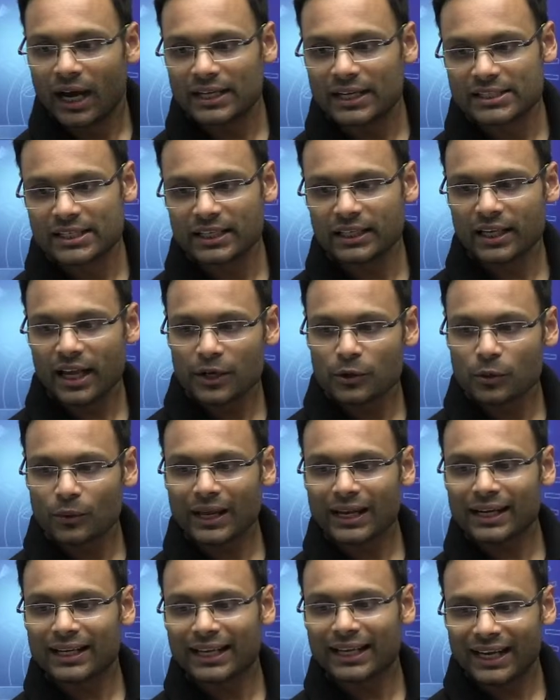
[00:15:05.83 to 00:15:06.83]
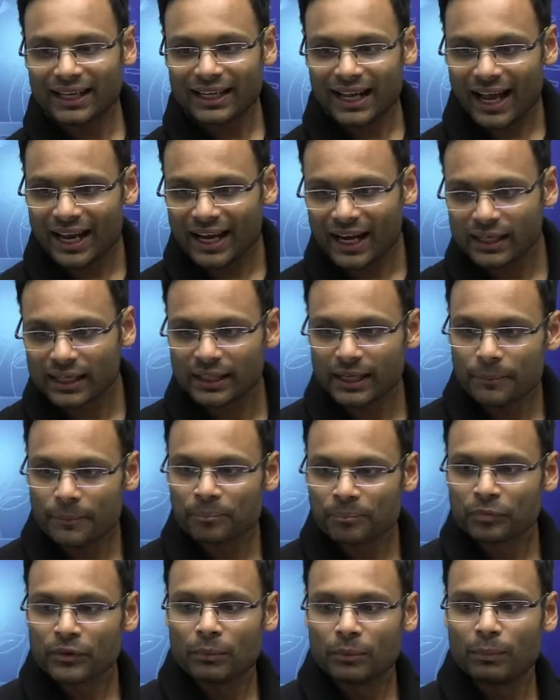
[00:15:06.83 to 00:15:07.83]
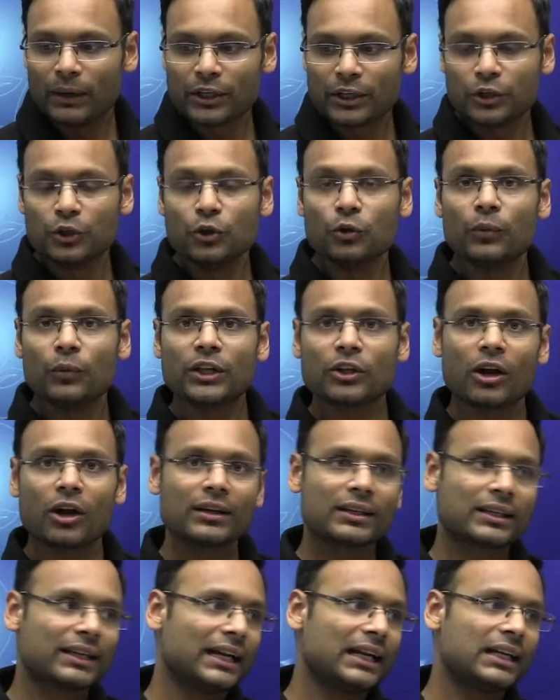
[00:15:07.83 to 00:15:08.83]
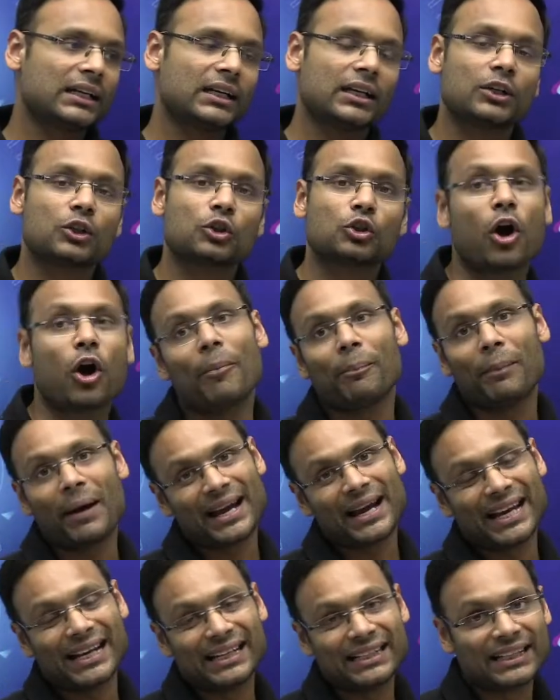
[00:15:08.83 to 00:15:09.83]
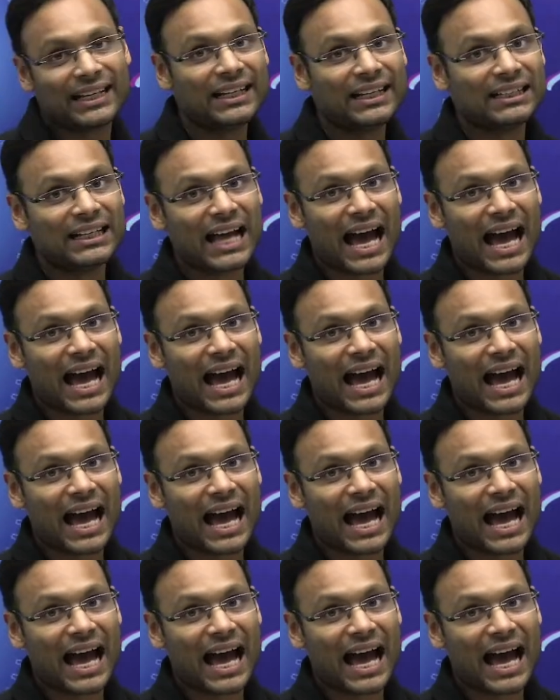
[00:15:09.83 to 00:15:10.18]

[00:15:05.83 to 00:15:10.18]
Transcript: Ajink, yeah, you can get IIT, but you will not get top IIT